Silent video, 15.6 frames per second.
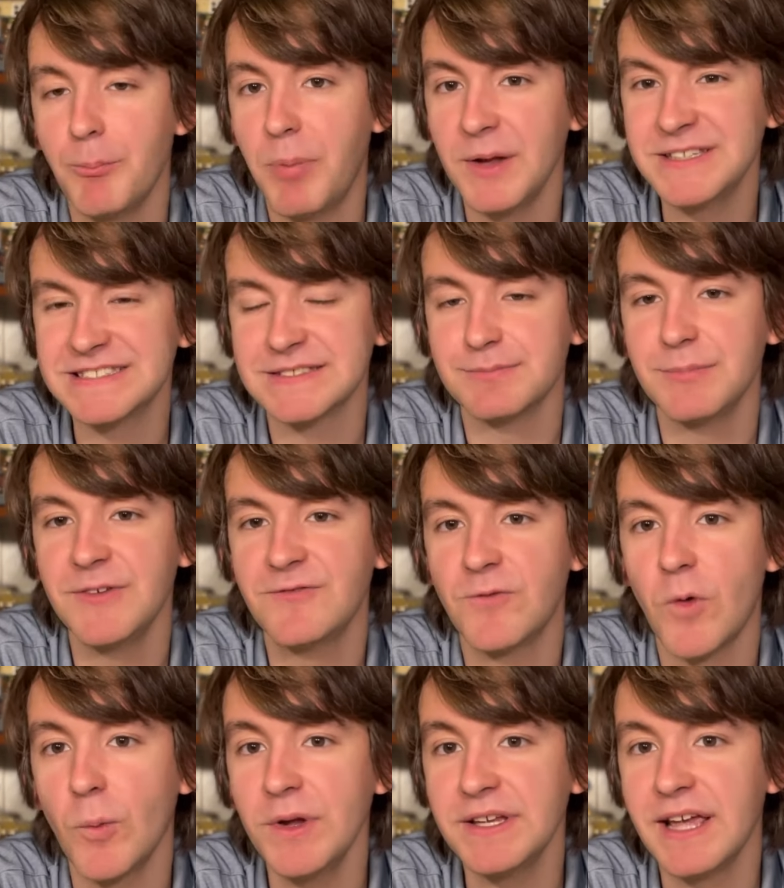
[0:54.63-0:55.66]
But
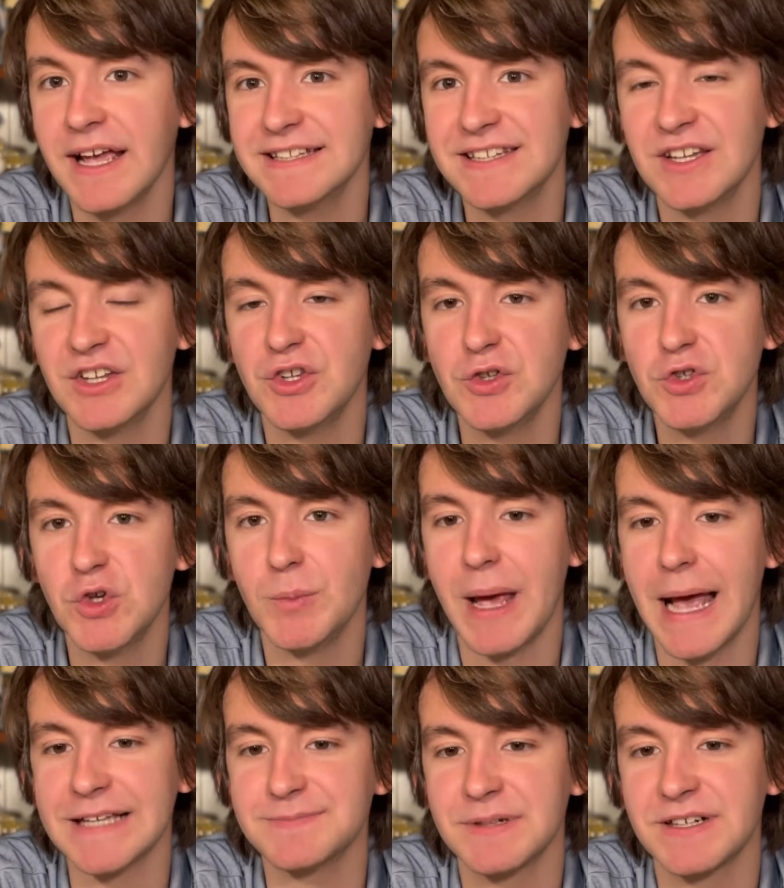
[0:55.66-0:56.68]
before we get into the YouTube
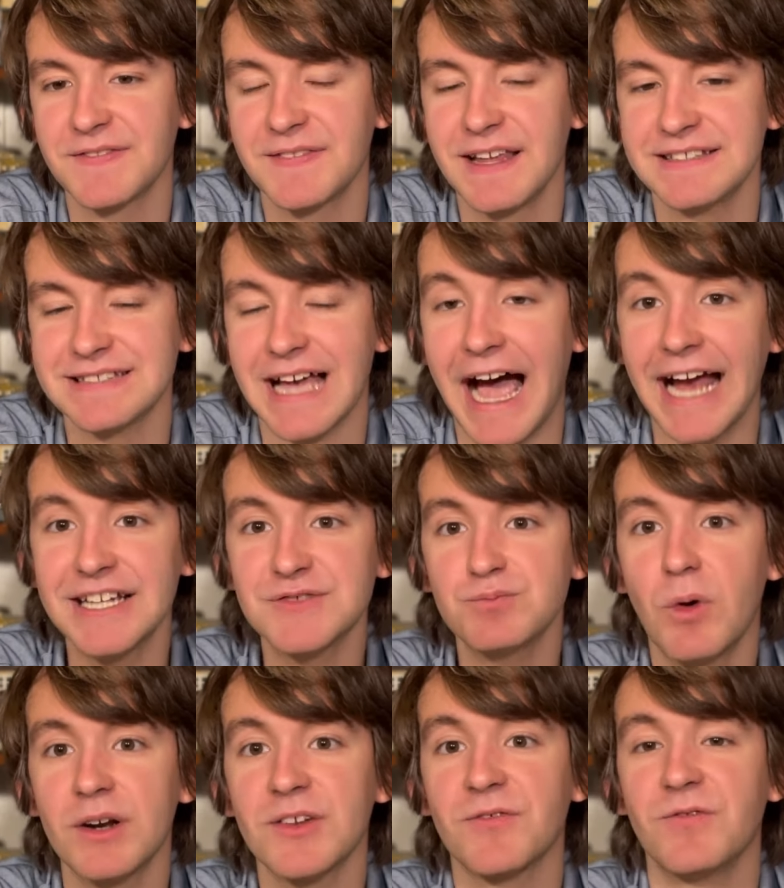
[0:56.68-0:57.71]
aspect of things, I just
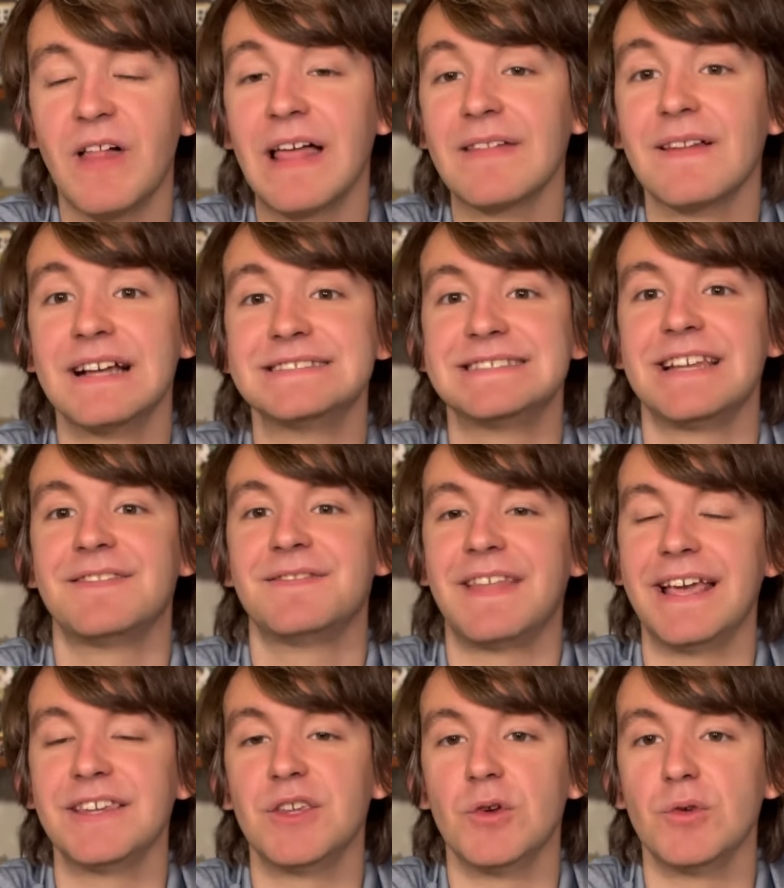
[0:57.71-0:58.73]
wanted to flatline say
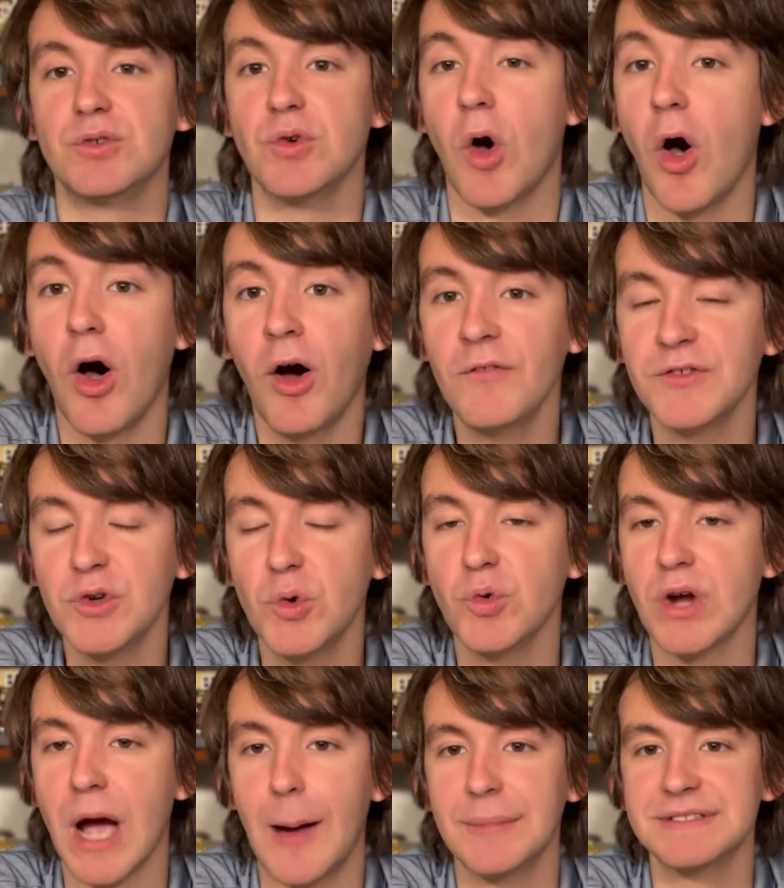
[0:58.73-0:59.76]
thank you to all of you who
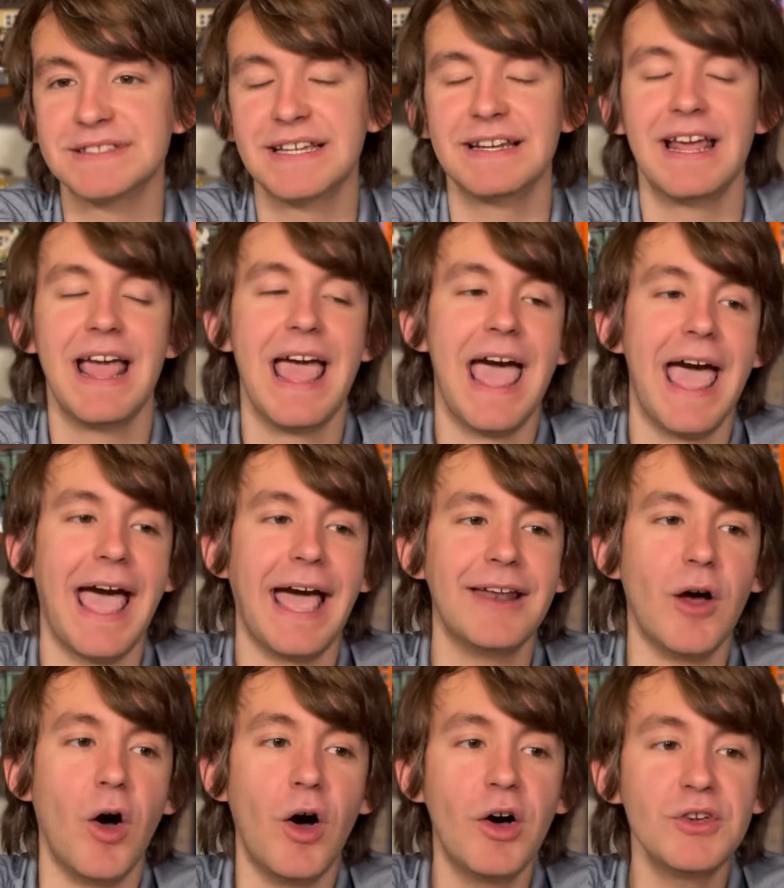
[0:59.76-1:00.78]
commented and
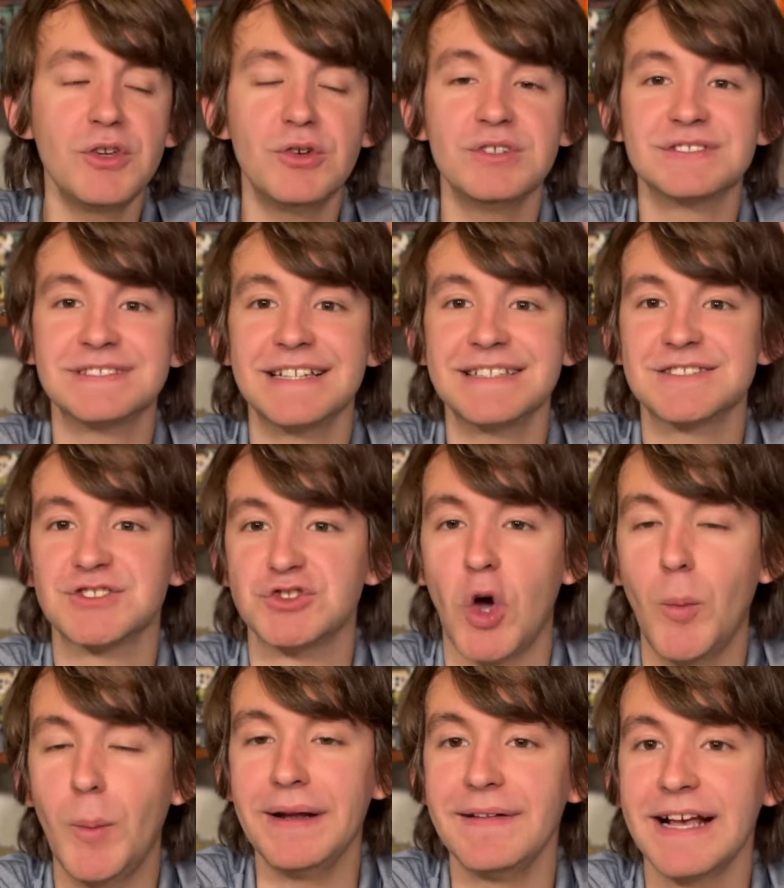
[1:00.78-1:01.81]
all of you who sent so
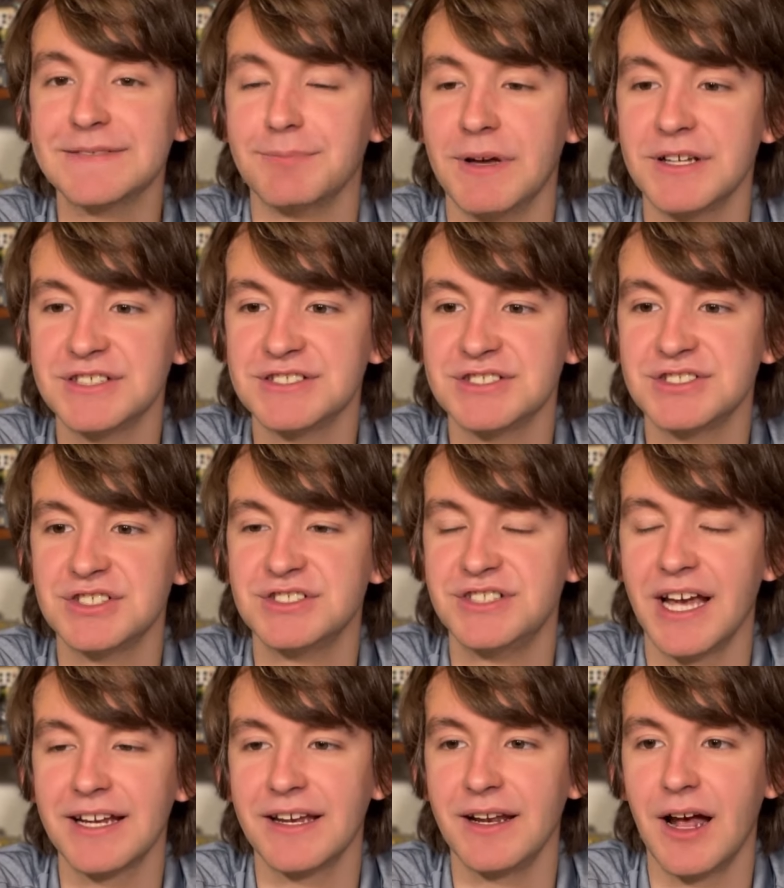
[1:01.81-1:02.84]
nice messages to
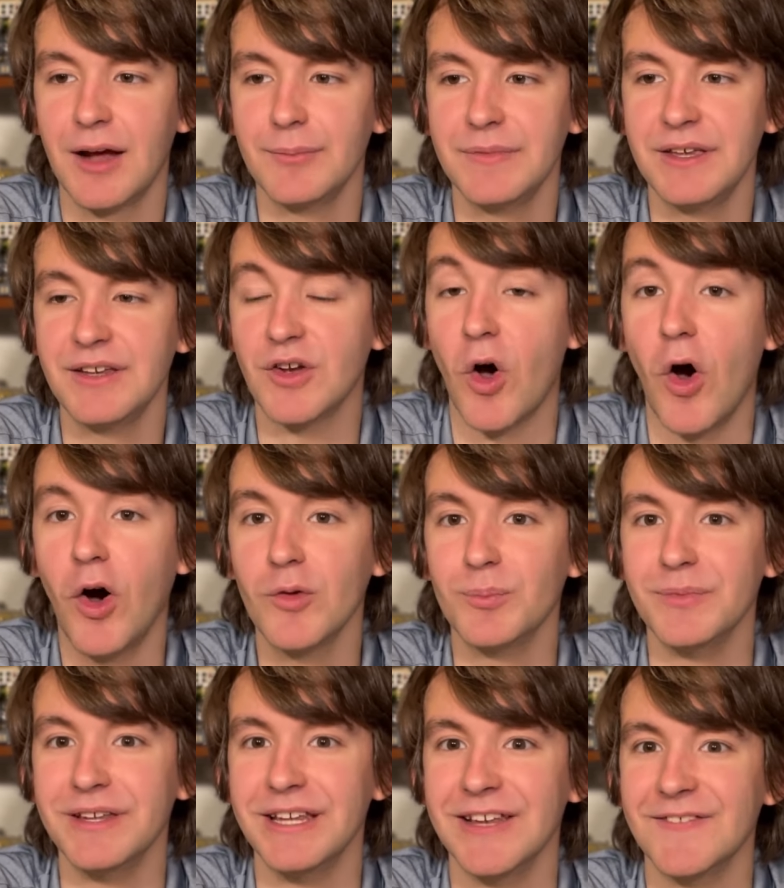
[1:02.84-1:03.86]
check in on me, called
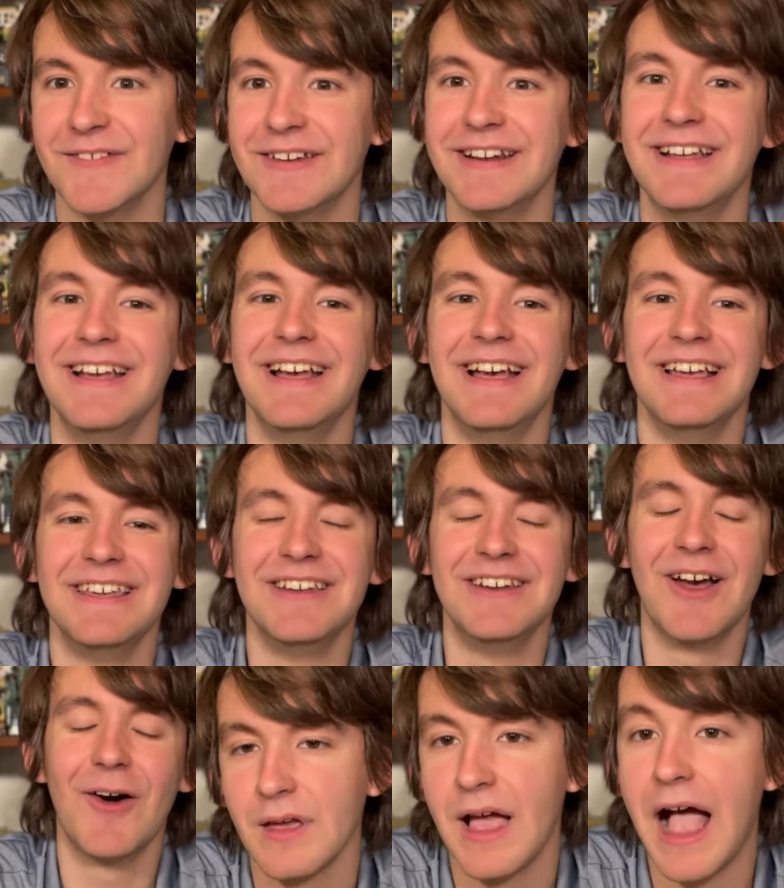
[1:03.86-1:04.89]
me even, you
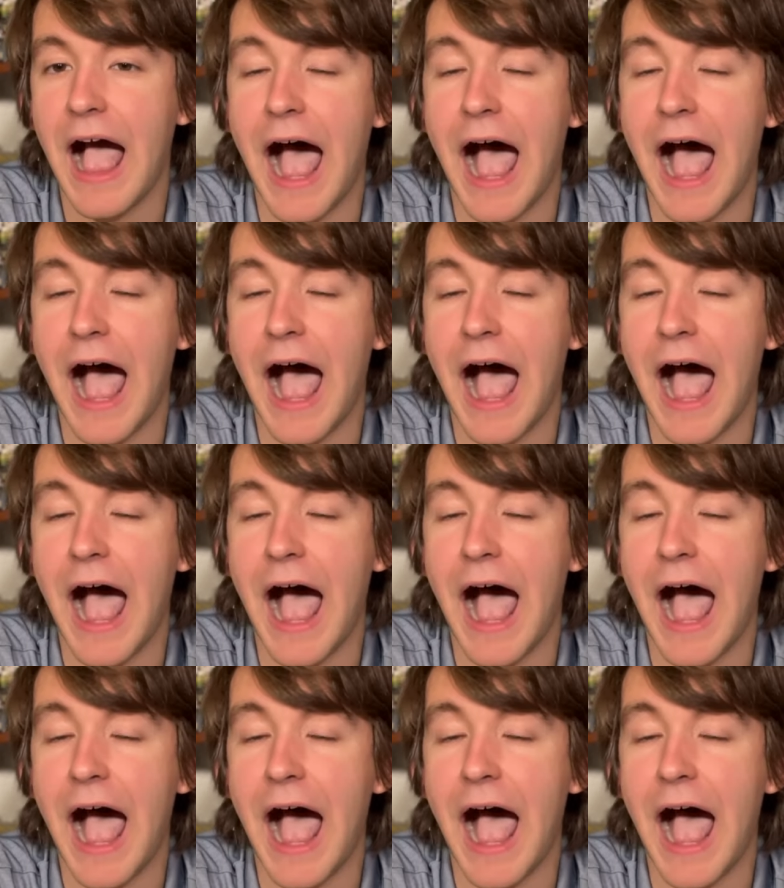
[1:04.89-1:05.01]
know?